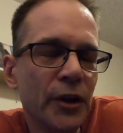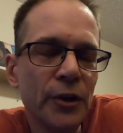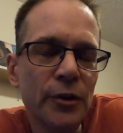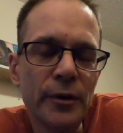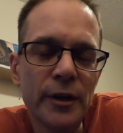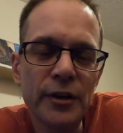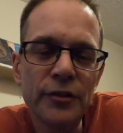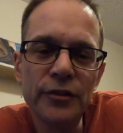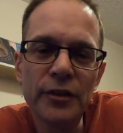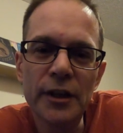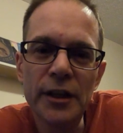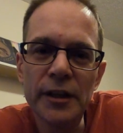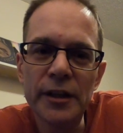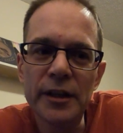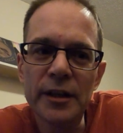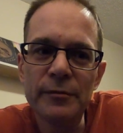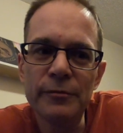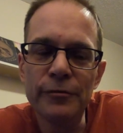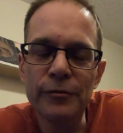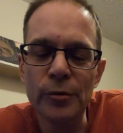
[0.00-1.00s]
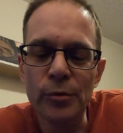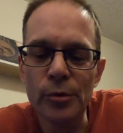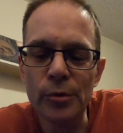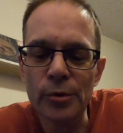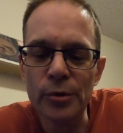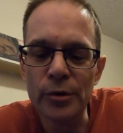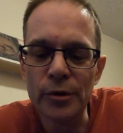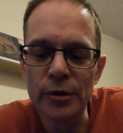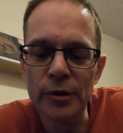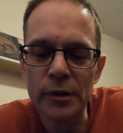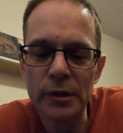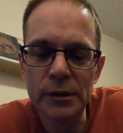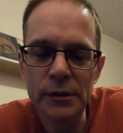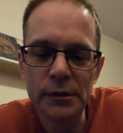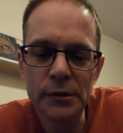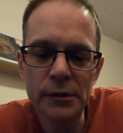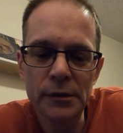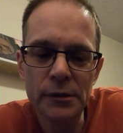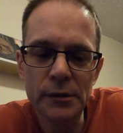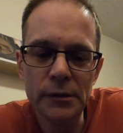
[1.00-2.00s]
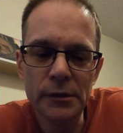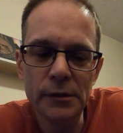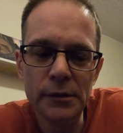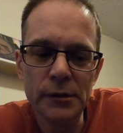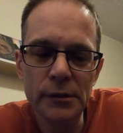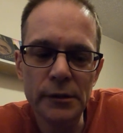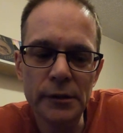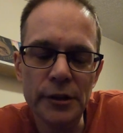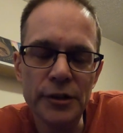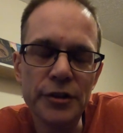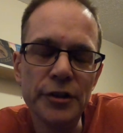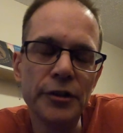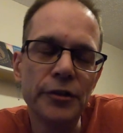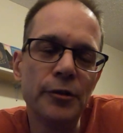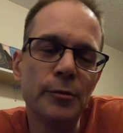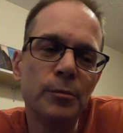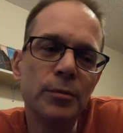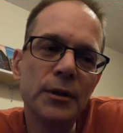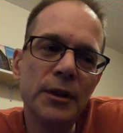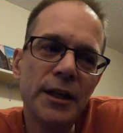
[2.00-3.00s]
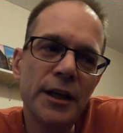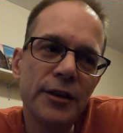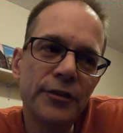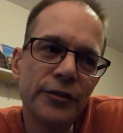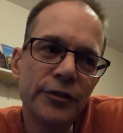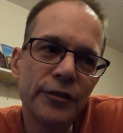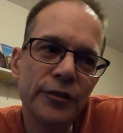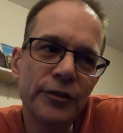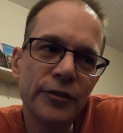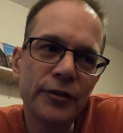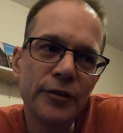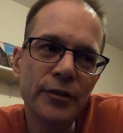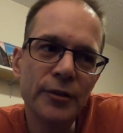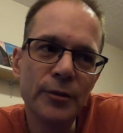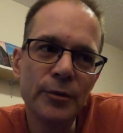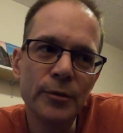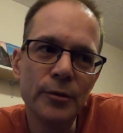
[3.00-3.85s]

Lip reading: I signed up for the Tinder Plus,